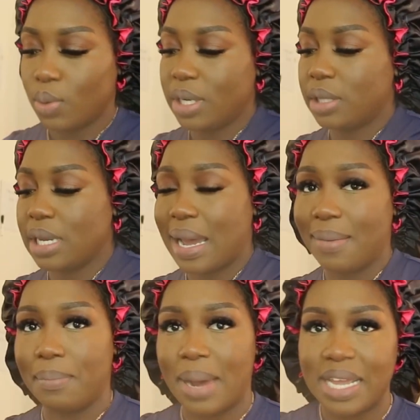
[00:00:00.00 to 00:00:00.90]
only thing
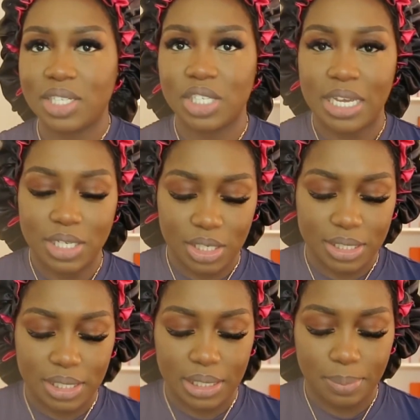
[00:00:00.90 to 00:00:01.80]
I might change
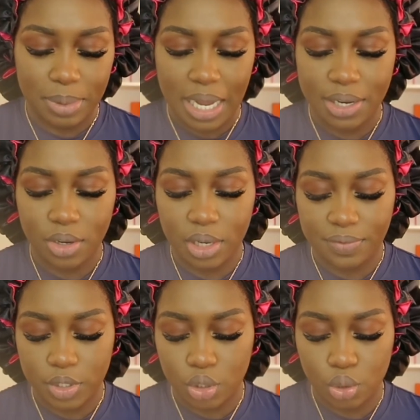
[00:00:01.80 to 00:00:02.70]
is the lip liner
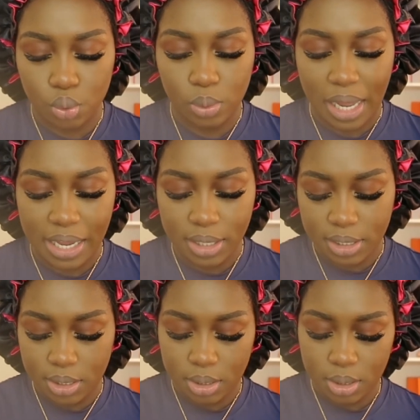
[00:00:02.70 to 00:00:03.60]
if it's too
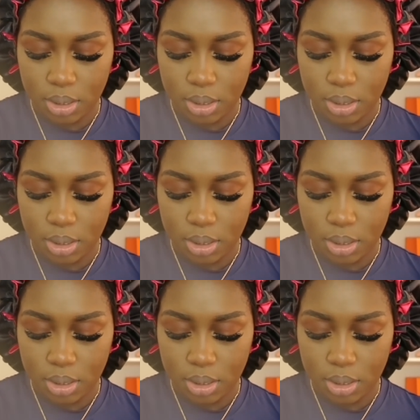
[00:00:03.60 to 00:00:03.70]
light.